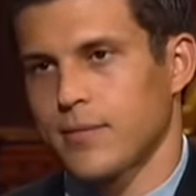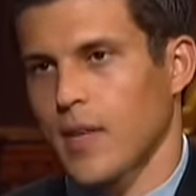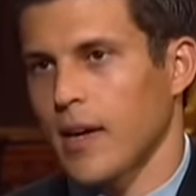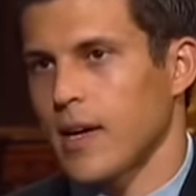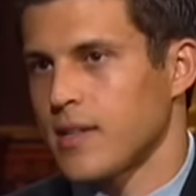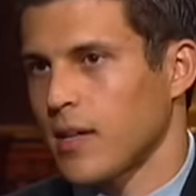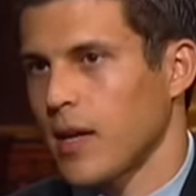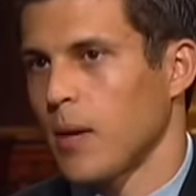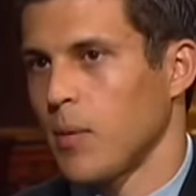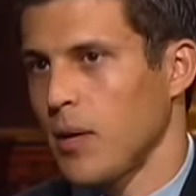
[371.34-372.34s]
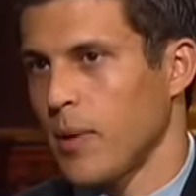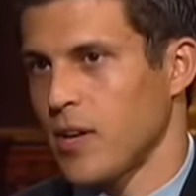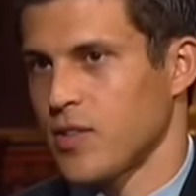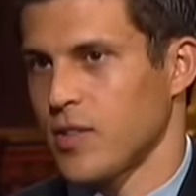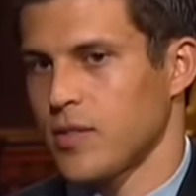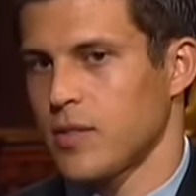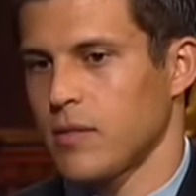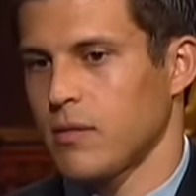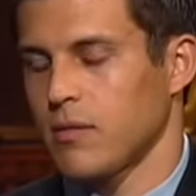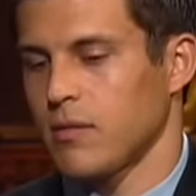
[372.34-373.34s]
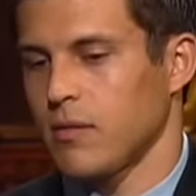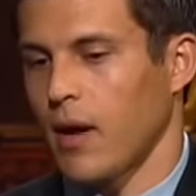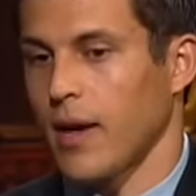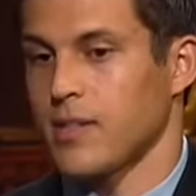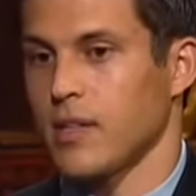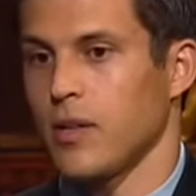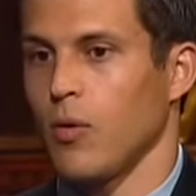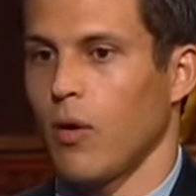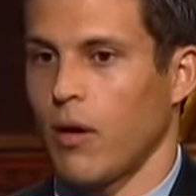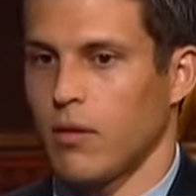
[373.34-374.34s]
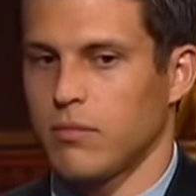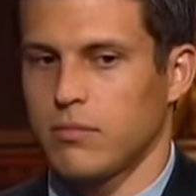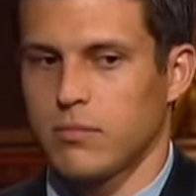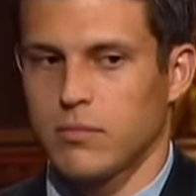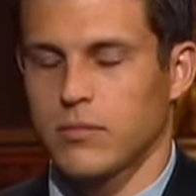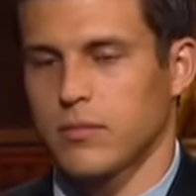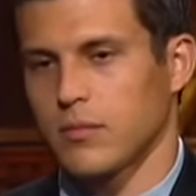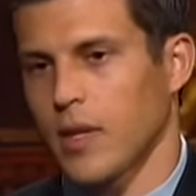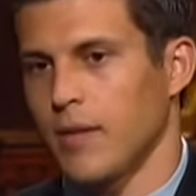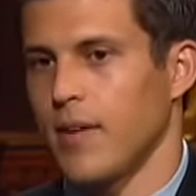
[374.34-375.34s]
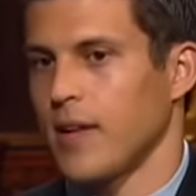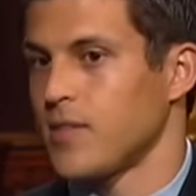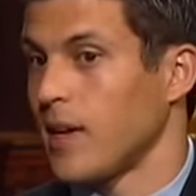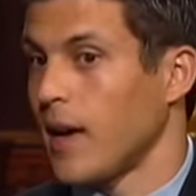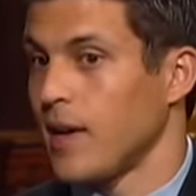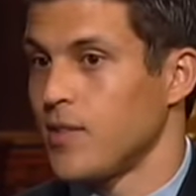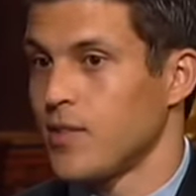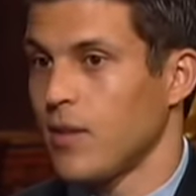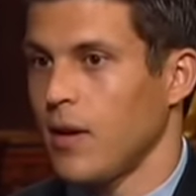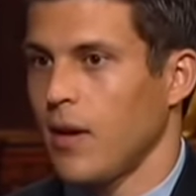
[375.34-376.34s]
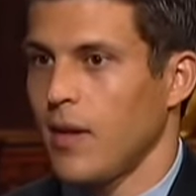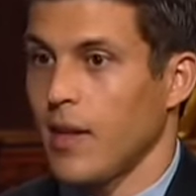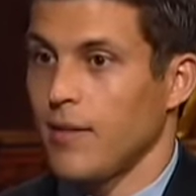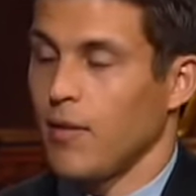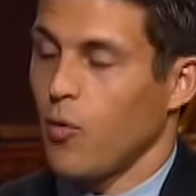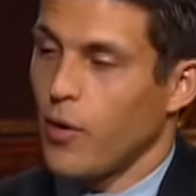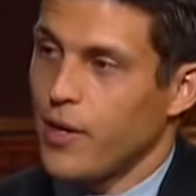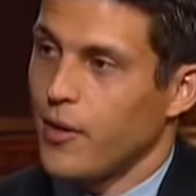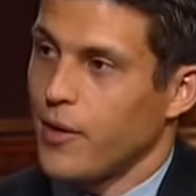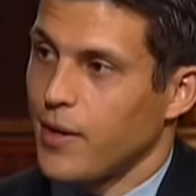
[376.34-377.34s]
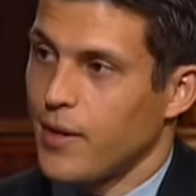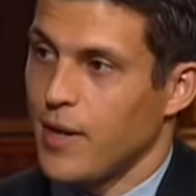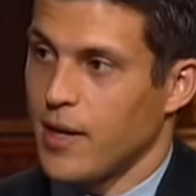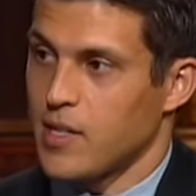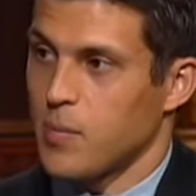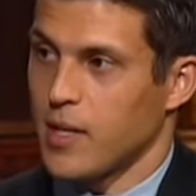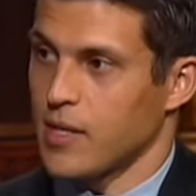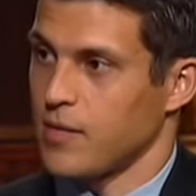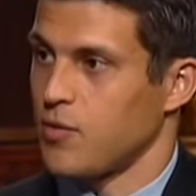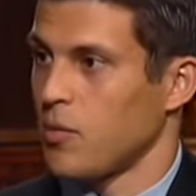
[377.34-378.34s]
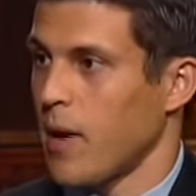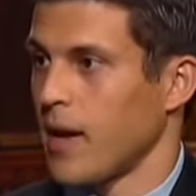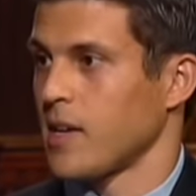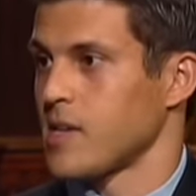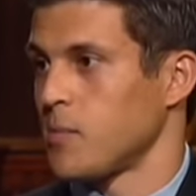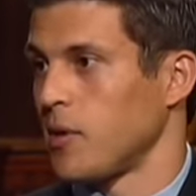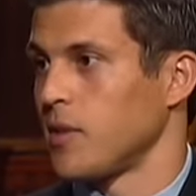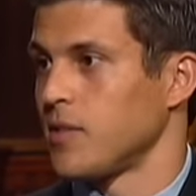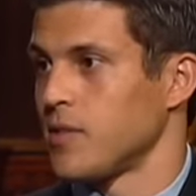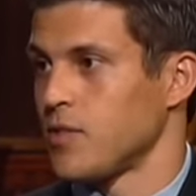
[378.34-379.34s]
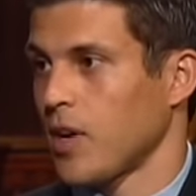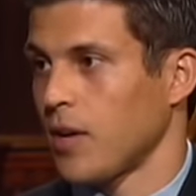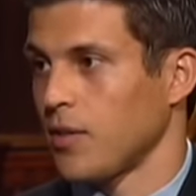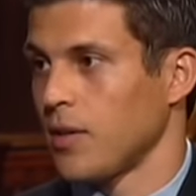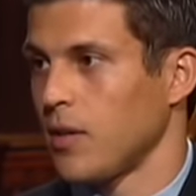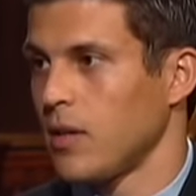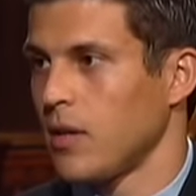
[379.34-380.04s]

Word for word: I can't tell you how many patients I see who are advanced in age that have avoided going to the dentist because of traumatic experiences in childhood.